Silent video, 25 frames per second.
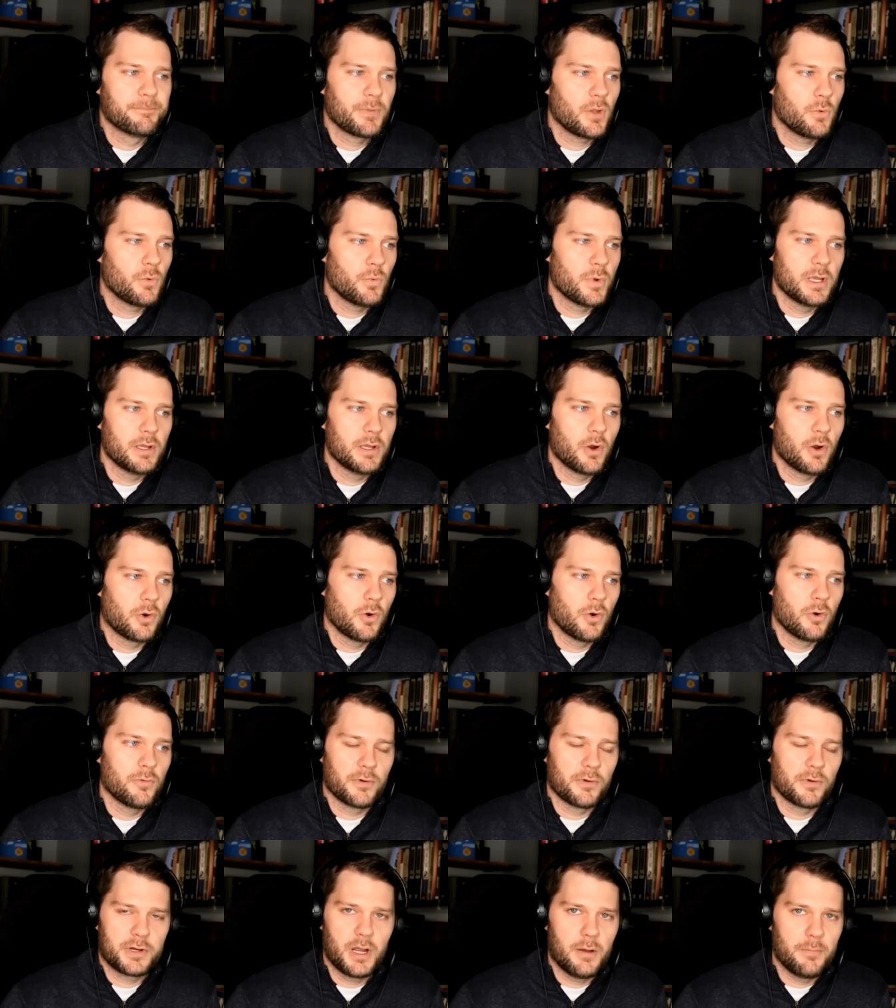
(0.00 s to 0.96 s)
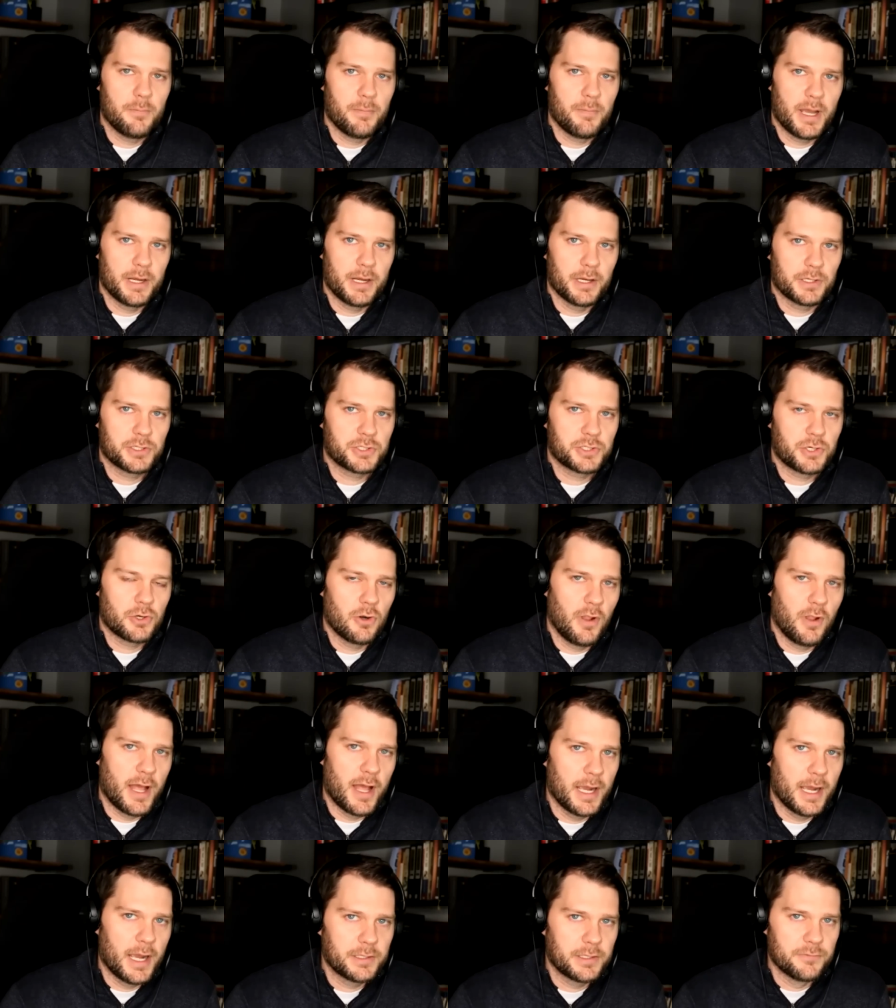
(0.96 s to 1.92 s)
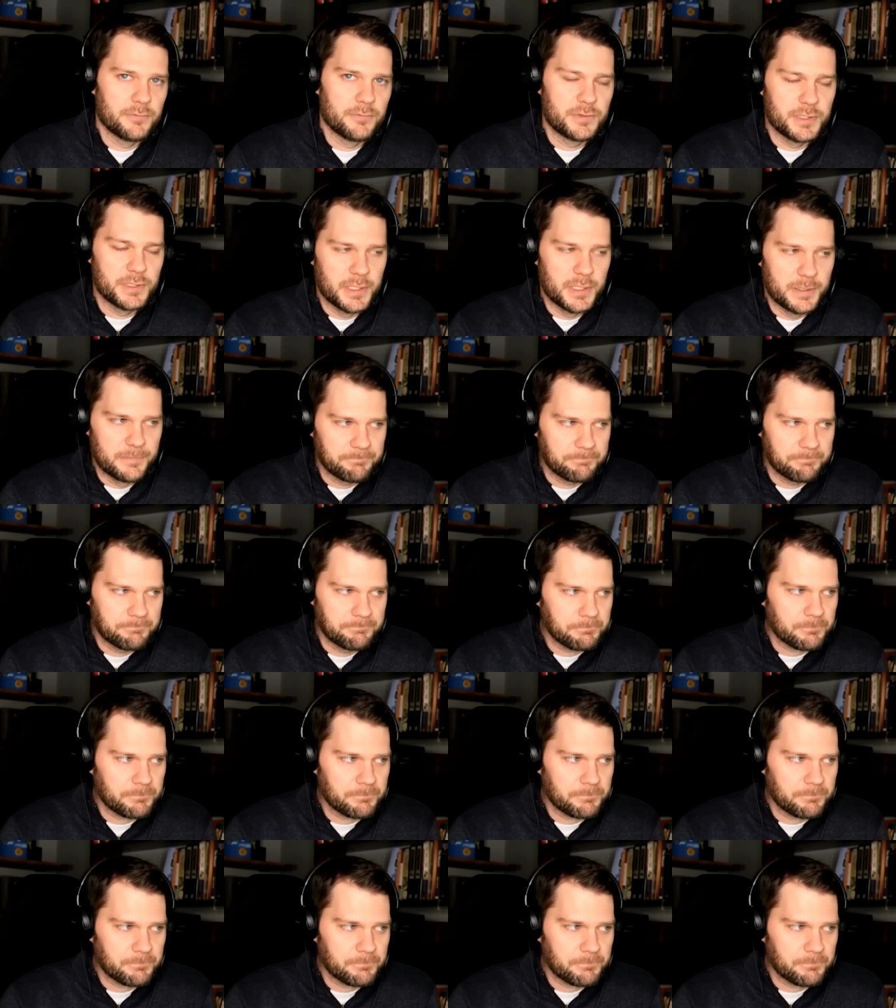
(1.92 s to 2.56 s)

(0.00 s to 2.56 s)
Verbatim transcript: we are overcome by an external act of sin?